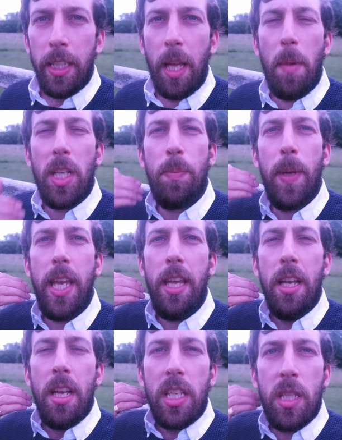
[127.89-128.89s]
There must be
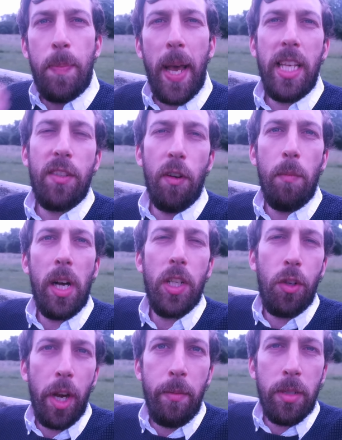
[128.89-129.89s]
space for my
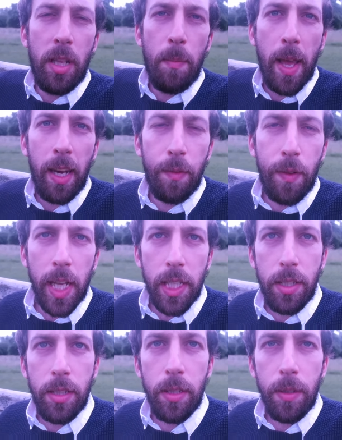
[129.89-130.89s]
dreams to
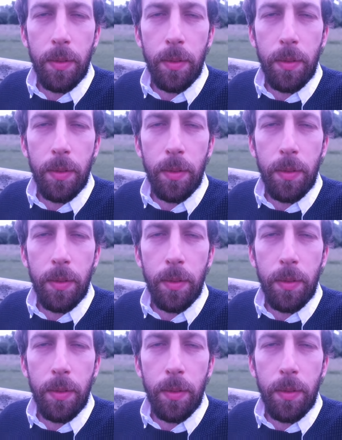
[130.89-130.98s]
manifest.